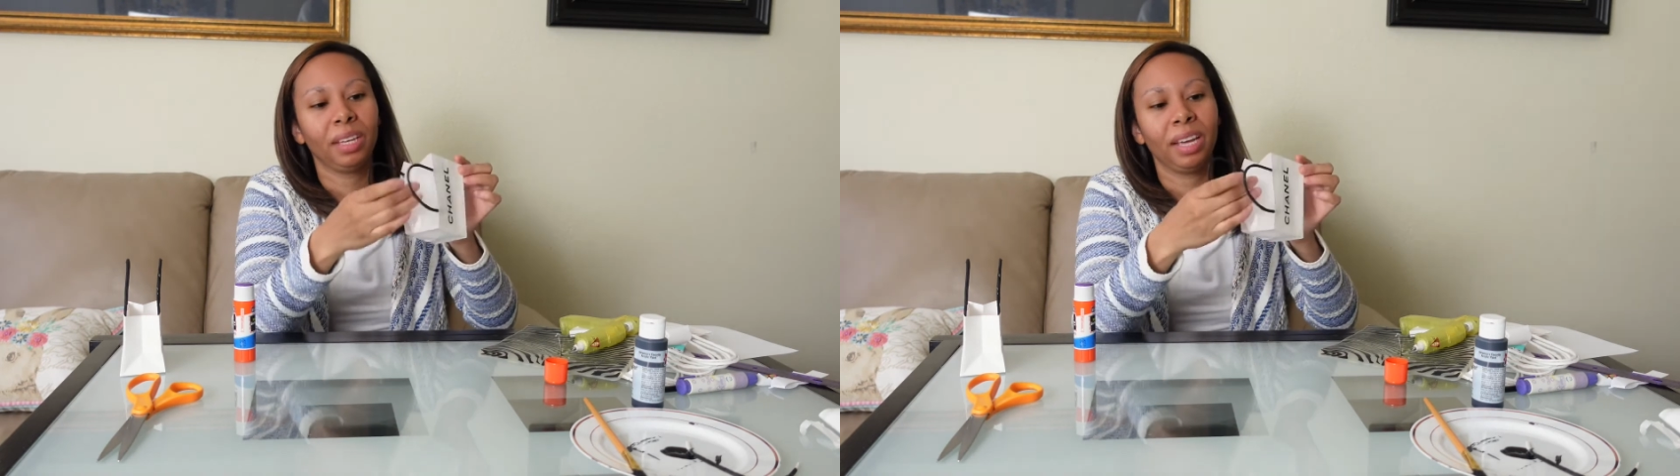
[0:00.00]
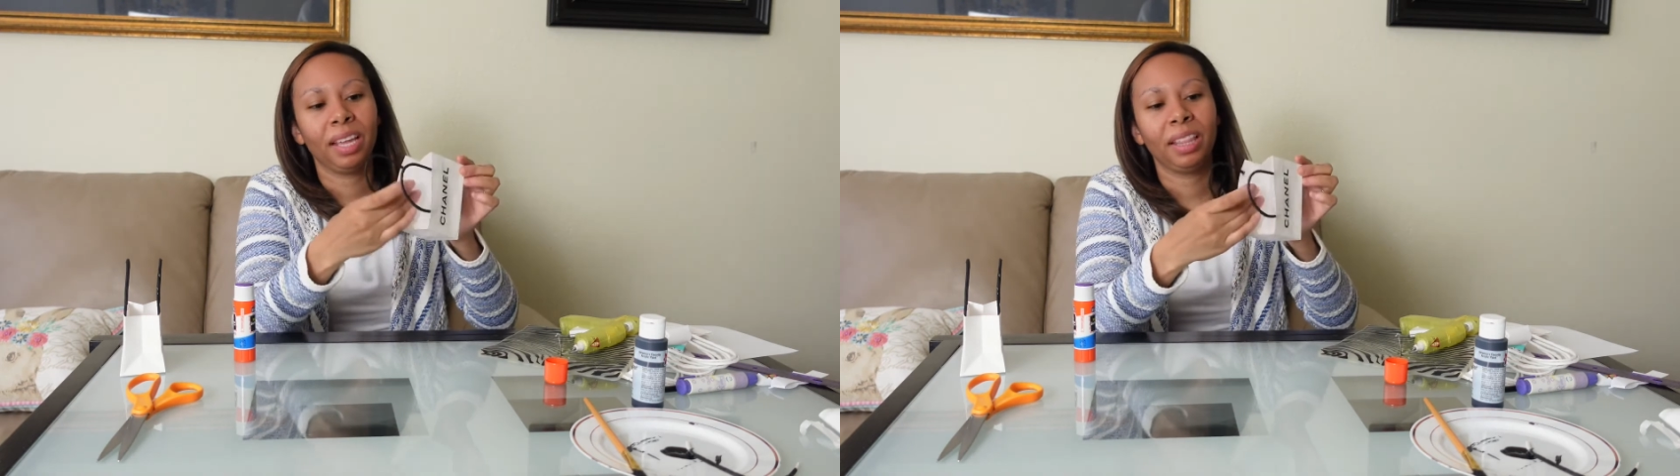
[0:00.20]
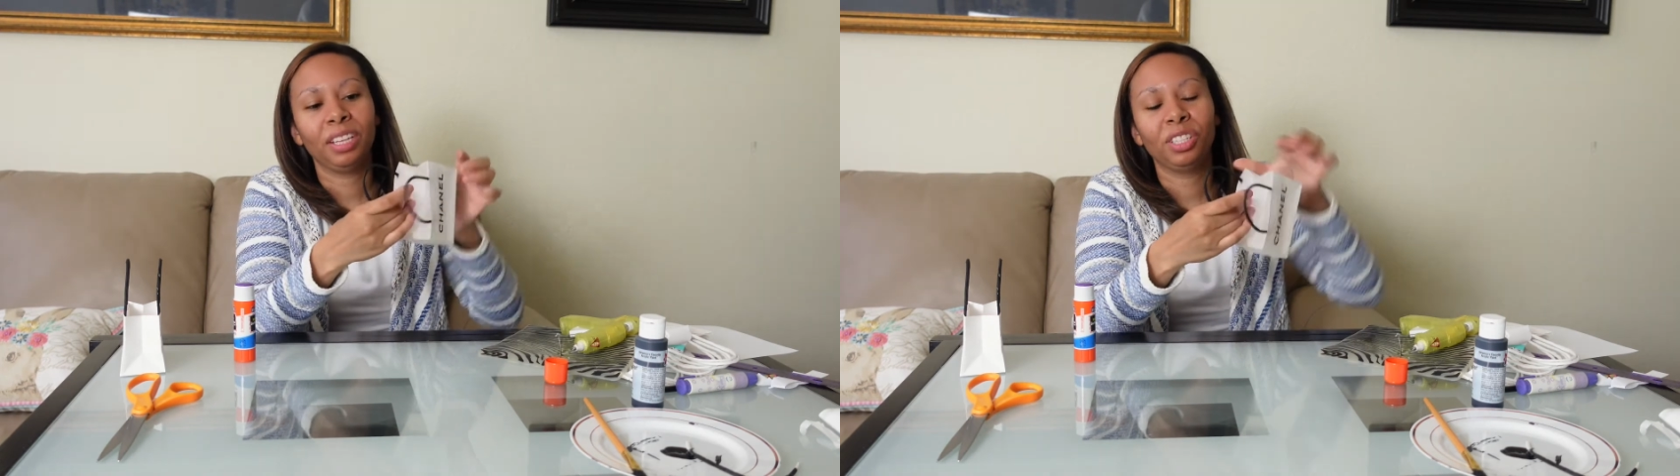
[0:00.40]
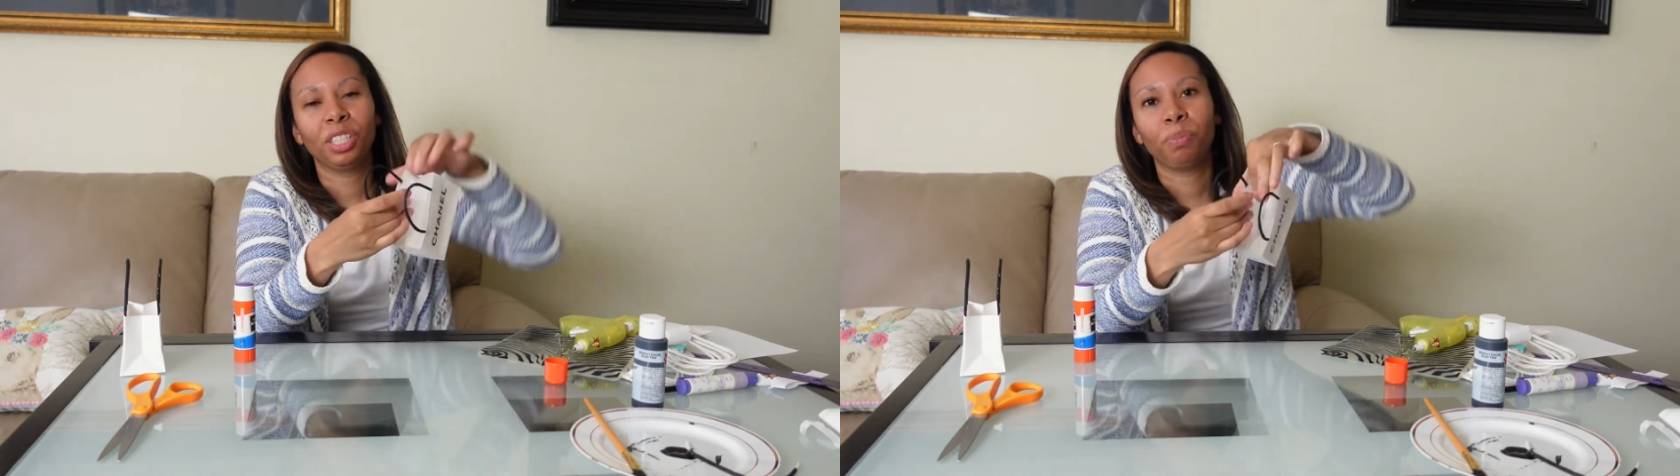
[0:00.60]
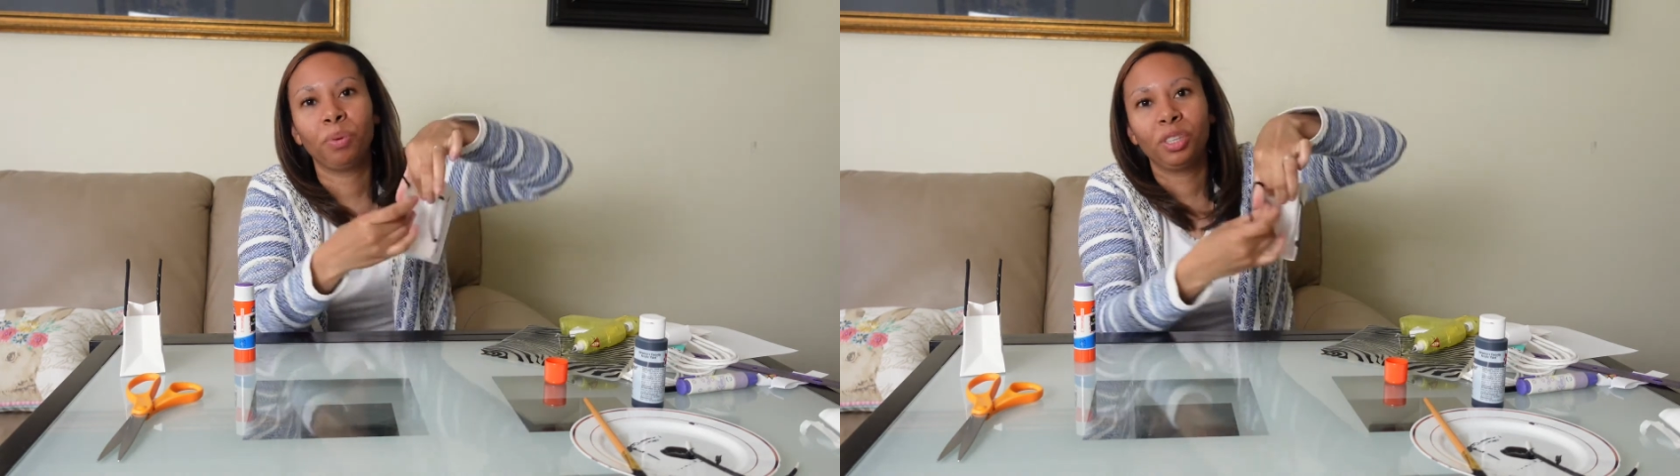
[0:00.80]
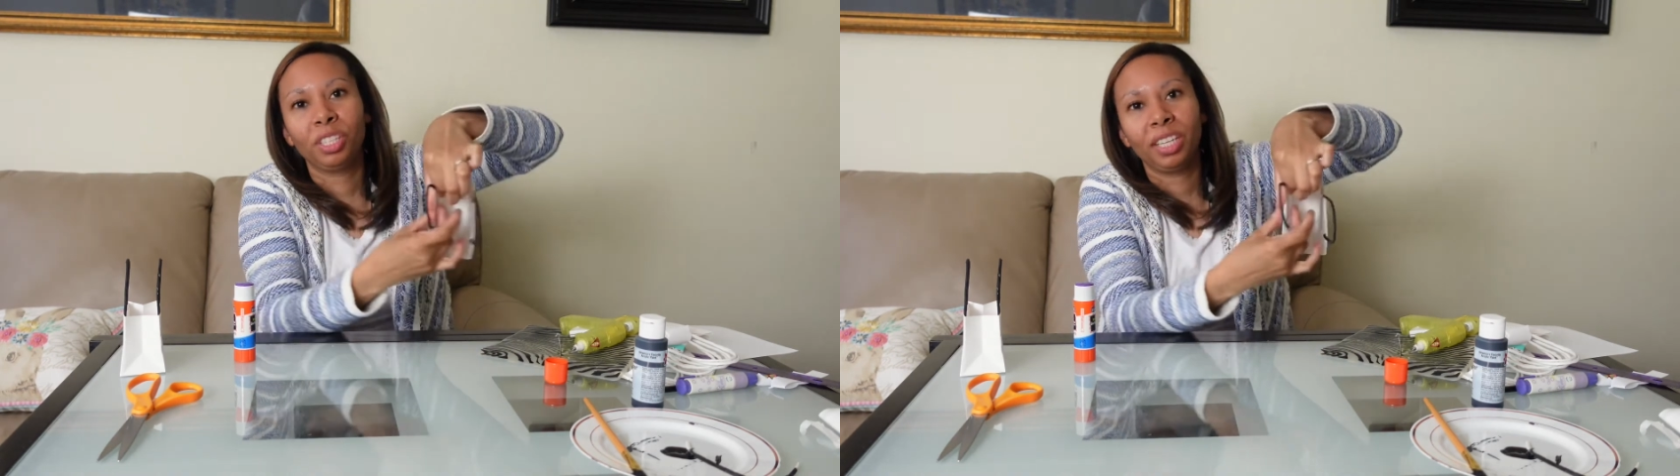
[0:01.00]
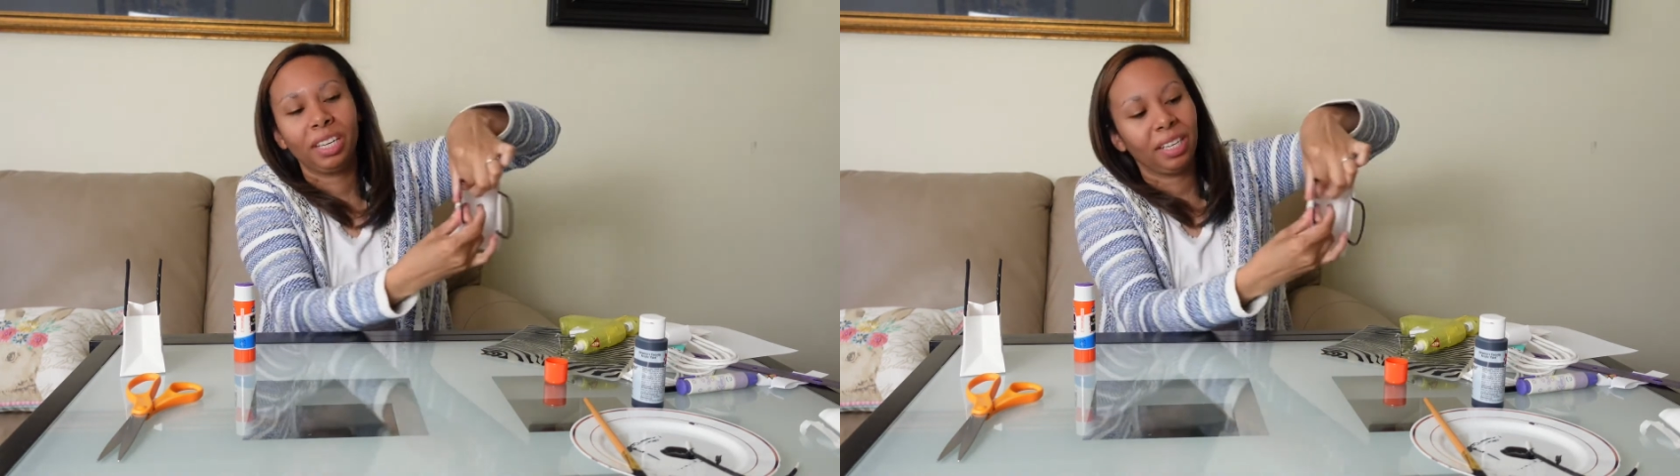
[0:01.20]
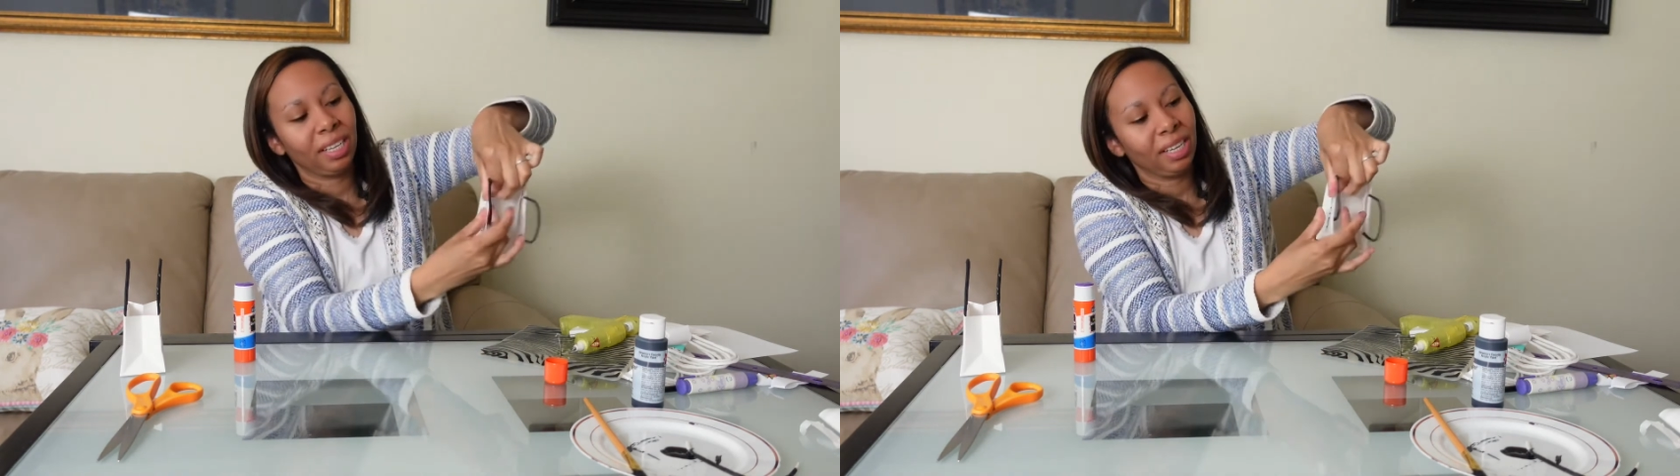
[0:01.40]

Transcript: And then just push it